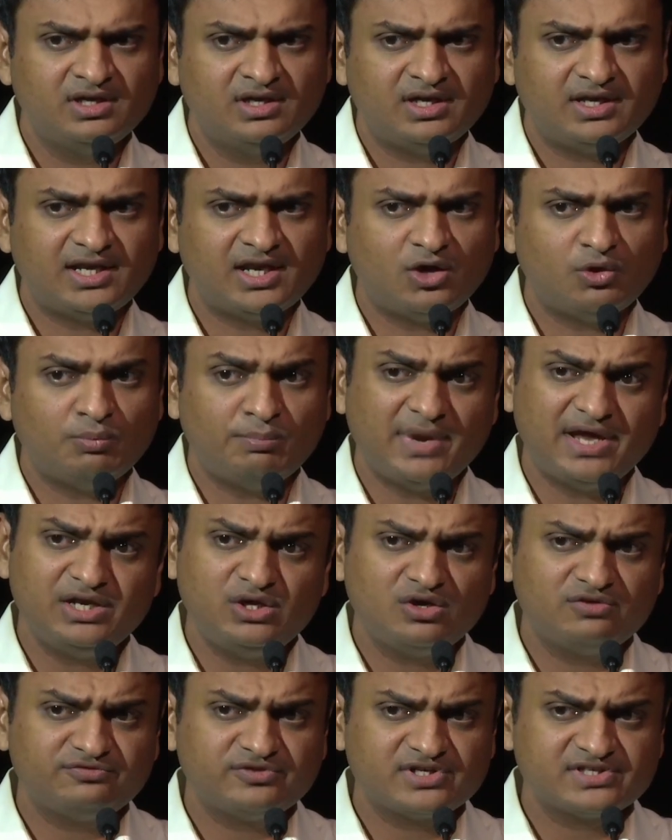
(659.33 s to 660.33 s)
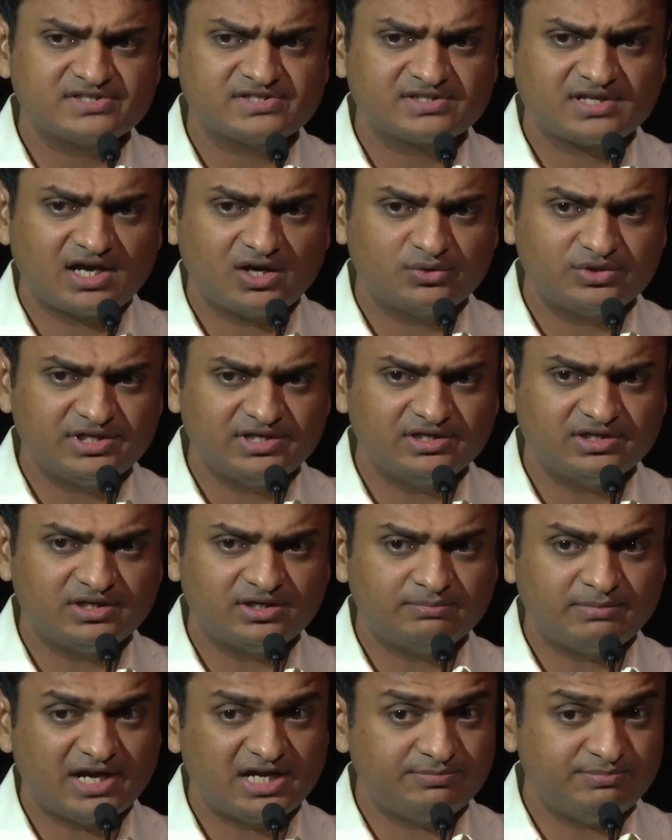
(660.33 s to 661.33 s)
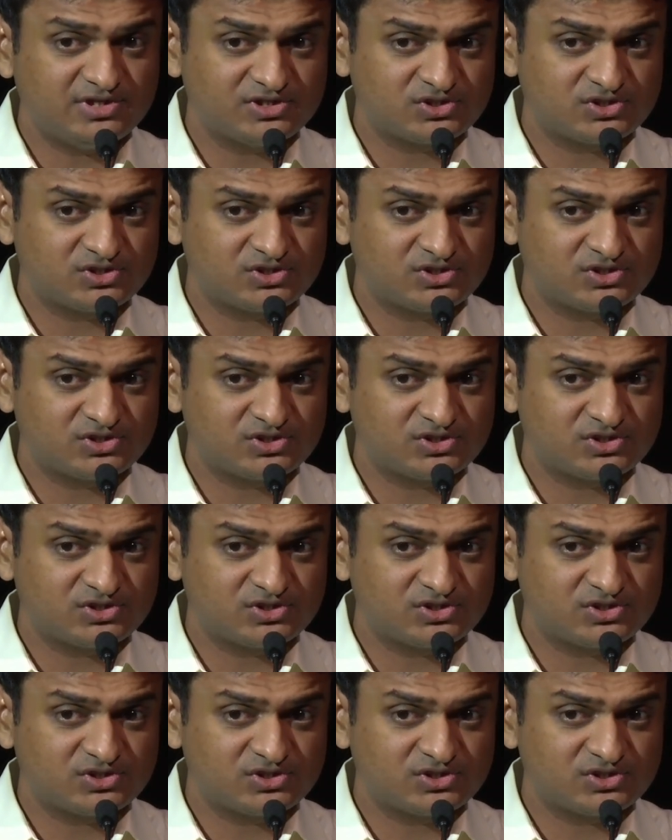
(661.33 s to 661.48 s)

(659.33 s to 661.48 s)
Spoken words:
Now, many of us out here might be